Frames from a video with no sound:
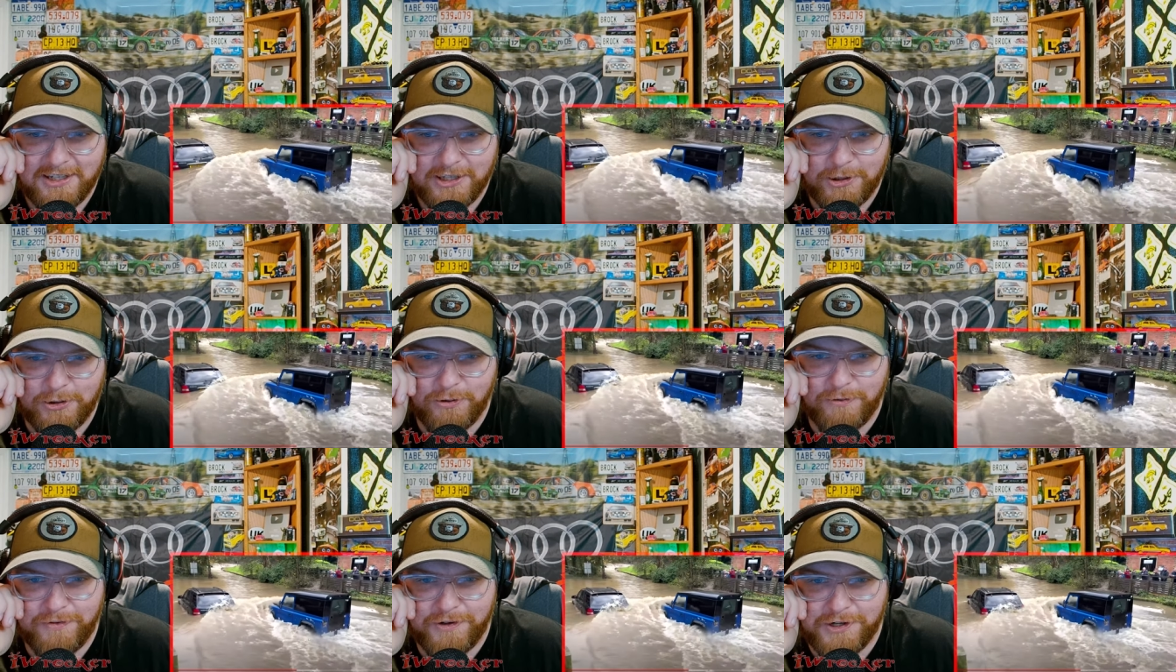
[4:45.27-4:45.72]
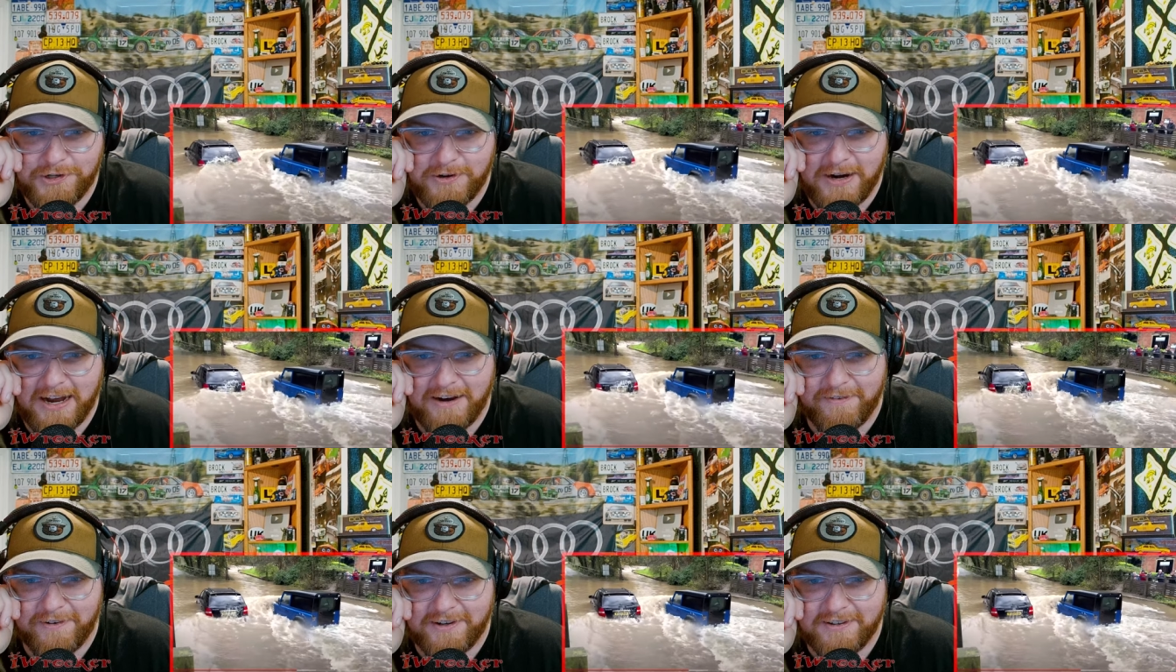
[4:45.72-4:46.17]
Goofy
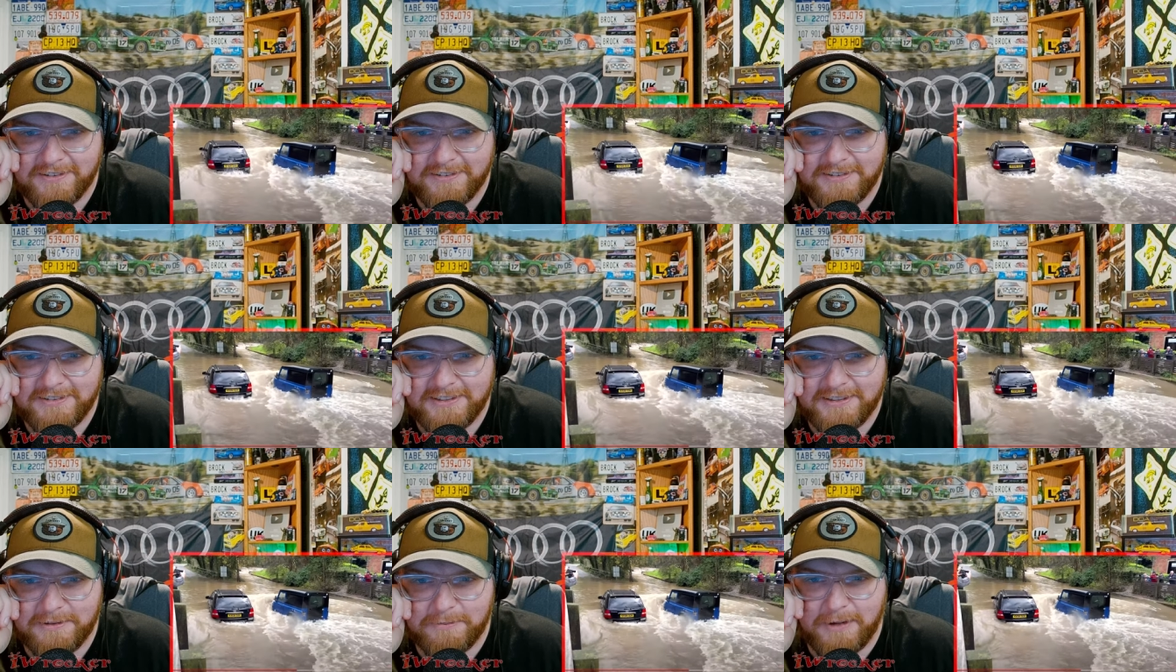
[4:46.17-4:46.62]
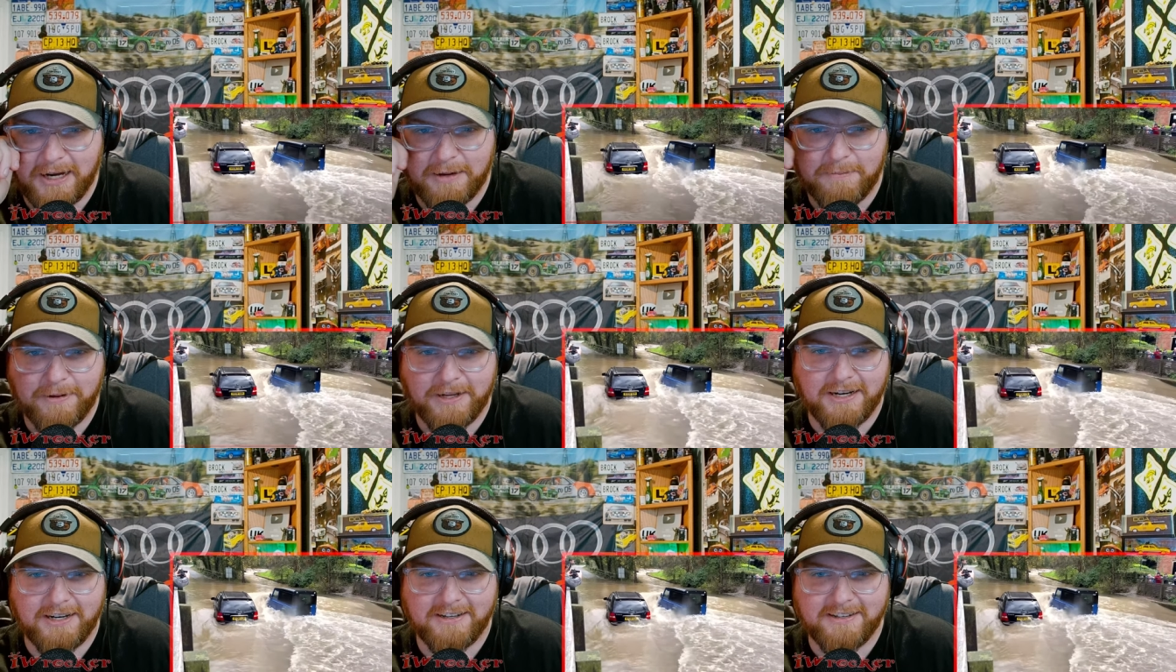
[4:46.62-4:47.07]
driver, in my
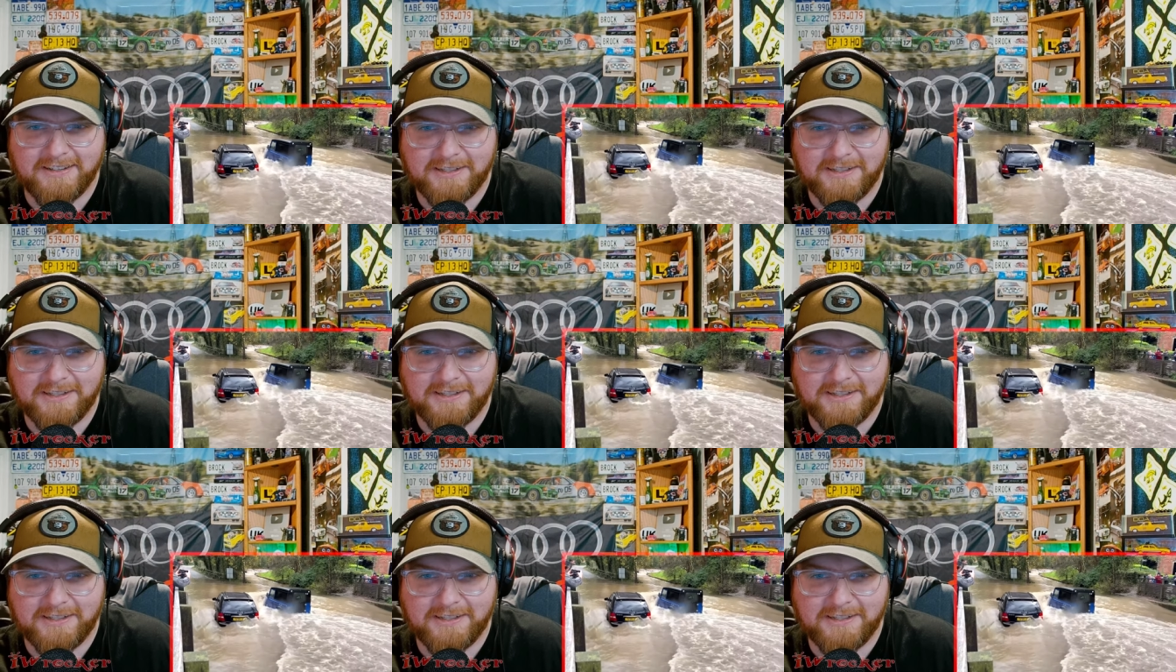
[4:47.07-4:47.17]
opinion.